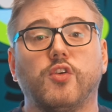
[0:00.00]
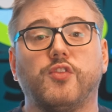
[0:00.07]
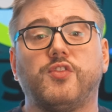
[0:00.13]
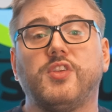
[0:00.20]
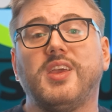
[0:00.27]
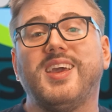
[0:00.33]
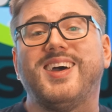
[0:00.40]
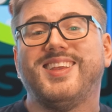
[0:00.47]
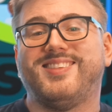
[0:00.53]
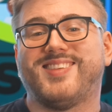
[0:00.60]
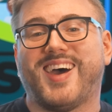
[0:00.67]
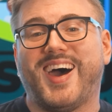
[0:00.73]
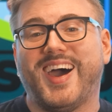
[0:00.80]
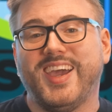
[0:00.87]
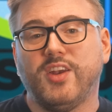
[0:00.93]
You'll see a
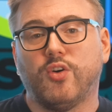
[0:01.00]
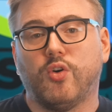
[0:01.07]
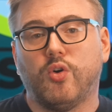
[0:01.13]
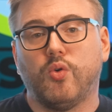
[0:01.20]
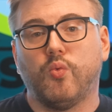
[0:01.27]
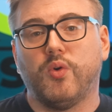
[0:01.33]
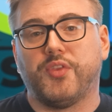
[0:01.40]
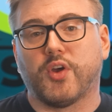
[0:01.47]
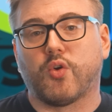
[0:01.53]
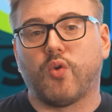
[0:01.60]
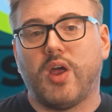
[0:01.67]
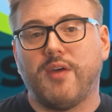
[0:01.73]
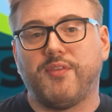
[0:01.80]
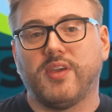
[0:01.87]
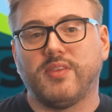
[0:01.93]
title with a
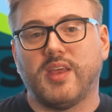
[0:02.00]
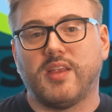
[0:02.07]
graphic